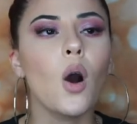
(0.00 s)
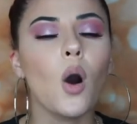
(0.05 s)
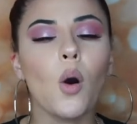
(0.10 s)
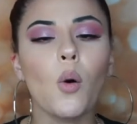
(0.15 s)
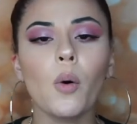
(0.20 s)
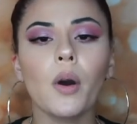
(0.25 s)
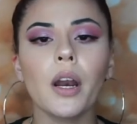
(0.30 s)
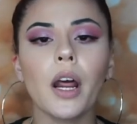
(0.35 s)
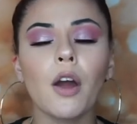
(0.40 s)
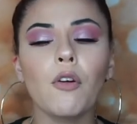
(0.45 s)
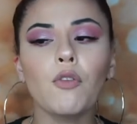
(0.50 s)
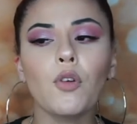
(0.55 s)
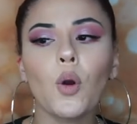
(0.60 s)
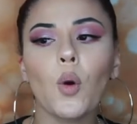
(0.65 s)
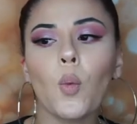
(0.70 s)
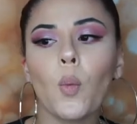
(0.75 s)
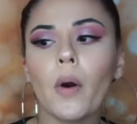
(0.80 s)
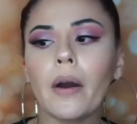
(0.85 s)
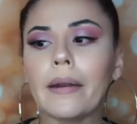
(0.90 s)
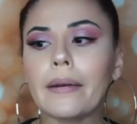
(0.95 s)
or
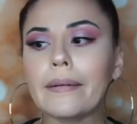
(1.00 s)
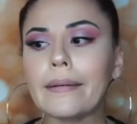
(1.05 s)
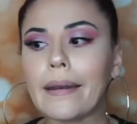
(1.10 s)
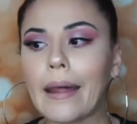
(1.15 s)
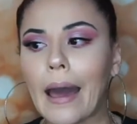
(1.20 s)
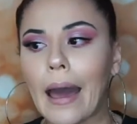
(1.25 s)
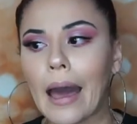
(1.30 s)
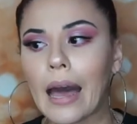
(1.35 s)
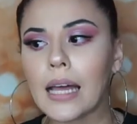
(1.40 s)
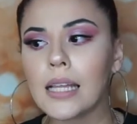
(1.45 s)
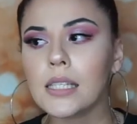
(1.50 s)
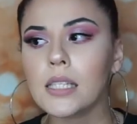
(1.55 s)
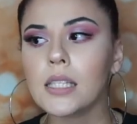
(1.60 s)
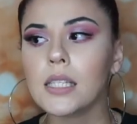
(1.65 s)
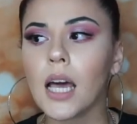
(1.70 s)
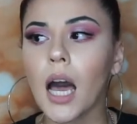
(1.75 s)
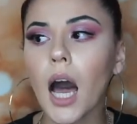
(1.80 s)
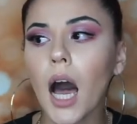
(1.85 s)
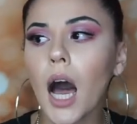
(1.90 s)
whatever, whatnot.